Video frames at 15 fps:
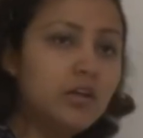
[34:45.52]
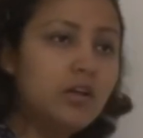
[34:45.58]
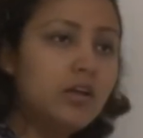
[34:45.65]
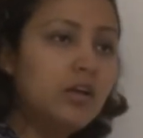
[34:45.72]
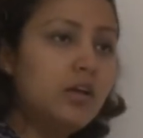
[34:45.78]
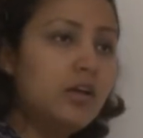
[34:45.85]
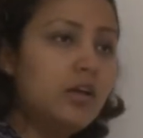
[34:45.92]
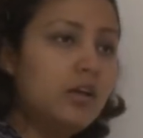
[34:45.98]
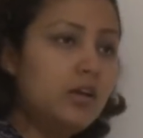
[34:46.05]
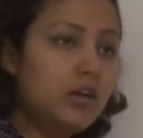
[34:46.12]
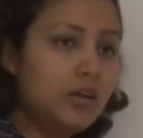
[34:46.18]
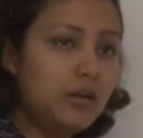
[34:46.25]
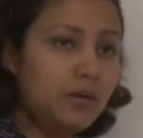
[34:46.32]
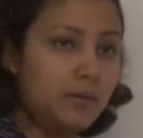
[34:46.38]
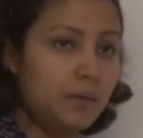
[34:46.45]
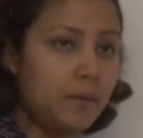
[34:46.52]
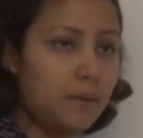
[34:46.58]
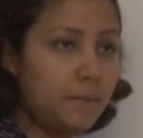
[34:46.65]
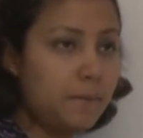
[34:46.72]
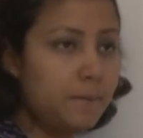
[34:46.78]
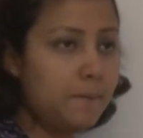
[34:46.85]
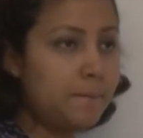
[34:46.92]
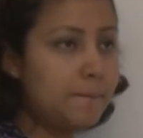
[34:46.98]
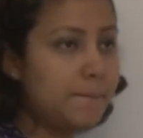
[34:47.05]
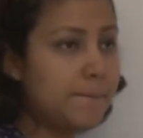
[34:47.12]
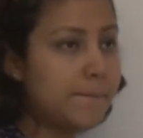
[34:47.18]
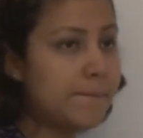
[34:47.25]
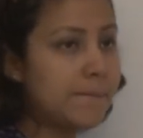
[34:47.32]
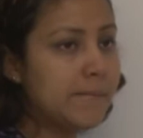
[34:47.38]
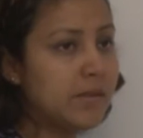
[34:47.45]

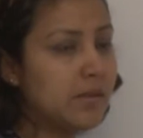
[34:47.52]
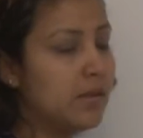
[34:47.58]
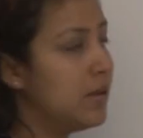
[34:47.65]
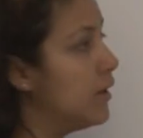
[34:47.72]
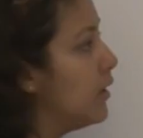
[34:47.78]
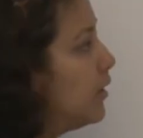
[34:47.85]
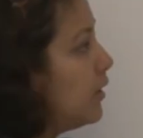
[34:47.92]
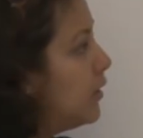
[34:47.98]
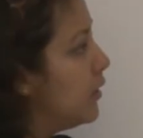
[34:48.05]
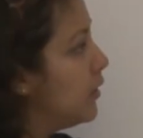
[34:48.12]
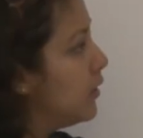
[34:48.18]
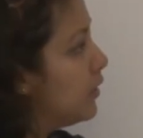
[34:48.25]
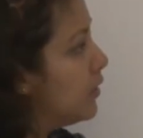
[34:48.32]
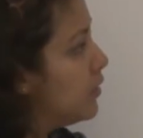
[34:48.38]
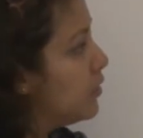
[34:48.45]
(silence)